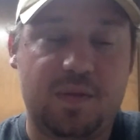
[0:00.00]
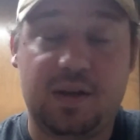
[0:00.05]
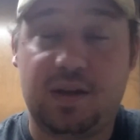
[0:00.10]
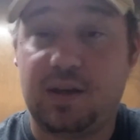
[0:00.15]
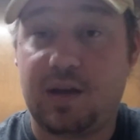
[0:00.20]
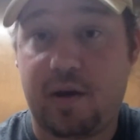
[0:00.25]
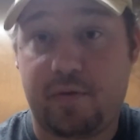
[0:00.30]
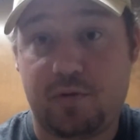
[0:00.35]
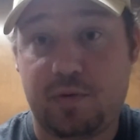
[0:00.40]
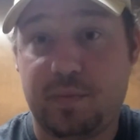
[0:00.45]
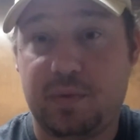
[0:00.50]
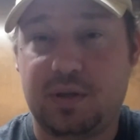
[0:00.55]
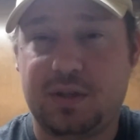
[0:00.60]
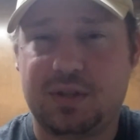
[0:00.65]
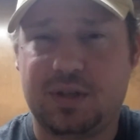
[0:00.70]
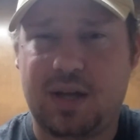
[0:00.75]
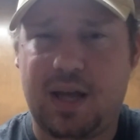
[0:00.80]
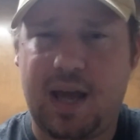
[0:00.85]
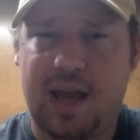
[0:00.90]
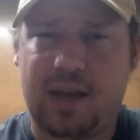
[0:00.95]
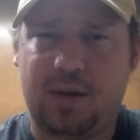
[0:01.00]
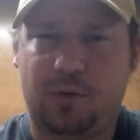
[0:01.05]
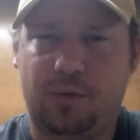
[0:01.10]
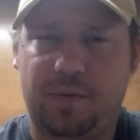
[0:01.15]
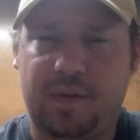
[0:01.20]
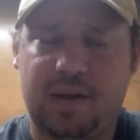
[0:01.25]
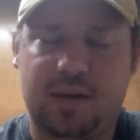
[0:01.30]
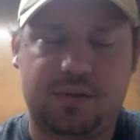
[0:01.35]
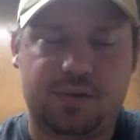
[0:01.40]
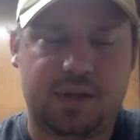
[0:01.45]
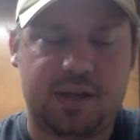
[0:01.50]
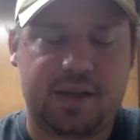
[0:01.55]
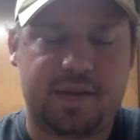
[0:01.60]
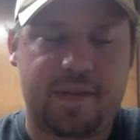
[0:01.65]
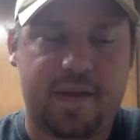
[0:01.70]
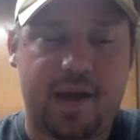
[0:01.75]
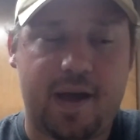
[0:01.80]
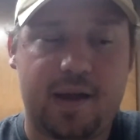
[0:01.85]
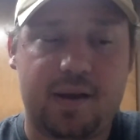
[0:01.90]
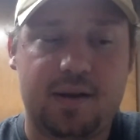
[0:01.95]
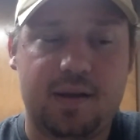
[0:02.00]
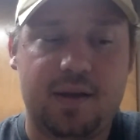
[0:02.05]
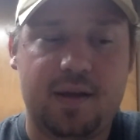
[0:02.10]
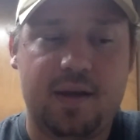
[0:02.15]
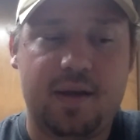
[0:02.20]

you think government should handle things like that.